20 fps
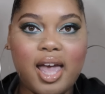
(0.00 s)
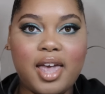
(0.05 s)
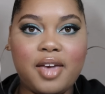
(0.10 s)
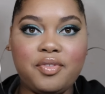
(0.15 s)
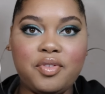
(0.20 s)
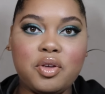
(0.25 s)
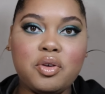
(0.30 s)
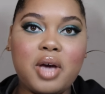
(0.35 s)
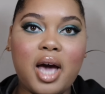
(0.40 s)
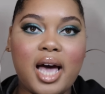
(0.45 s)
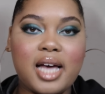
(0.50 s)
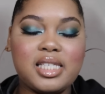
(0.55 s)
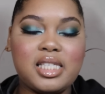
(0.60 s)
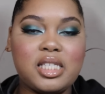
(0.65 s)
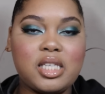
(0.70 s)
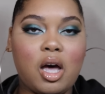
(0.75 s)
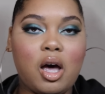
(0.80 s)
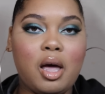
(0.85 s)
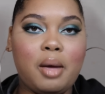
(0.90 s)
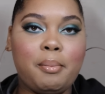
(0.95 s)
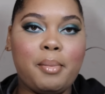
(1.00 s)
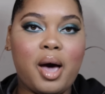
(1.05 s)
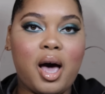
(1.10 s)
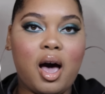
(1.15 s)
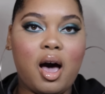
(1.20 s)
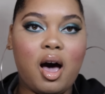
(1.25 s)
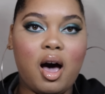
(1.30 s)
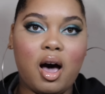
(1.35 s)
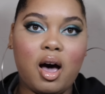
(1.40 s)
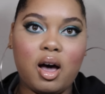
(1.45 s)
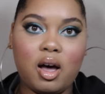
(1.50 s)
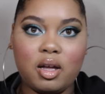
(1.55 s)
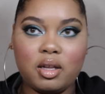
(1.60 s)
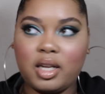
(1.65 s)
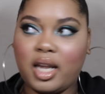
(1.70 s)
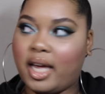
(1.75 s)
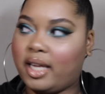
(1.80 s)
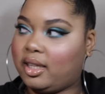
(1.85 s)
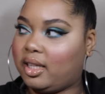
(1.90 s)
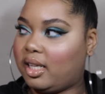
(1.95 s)
if you guys saw in my haul,
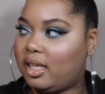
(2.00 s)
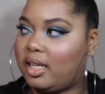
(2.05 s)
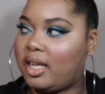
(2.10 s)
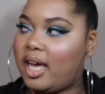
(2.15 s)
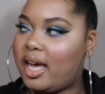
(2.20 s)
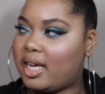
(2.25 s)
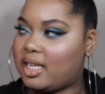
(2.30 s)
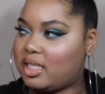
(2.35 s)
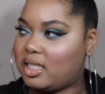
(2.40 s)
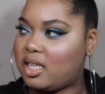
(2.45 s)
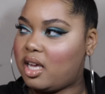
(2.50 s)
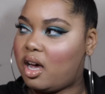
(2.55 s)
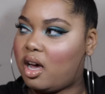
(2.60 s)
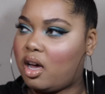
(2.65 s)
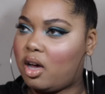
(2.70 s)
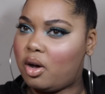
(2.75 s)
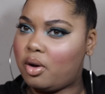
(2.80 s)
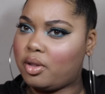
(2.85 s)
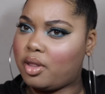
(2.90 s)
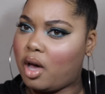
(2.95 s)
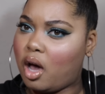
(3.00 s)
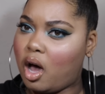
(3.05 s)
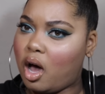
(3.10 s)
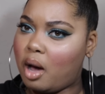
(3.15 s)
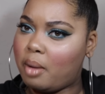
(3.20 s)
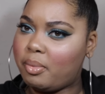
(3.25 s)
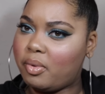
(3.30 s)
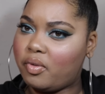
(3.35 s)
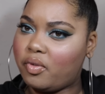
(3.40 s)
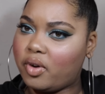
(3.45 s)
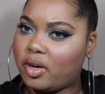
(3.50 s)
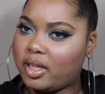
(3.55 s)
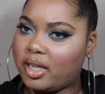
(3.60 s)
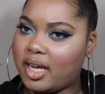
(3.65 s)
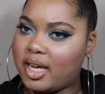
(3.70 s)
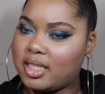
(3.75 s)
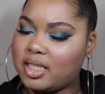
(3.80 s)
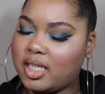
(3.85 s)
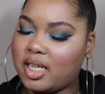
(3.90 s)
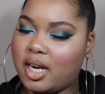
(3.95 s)
like the last haul or the haul before
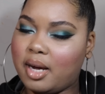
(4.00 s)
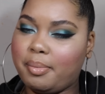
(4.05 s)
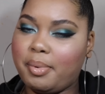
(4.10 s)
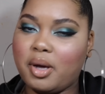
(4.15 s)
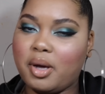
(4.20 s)
last that I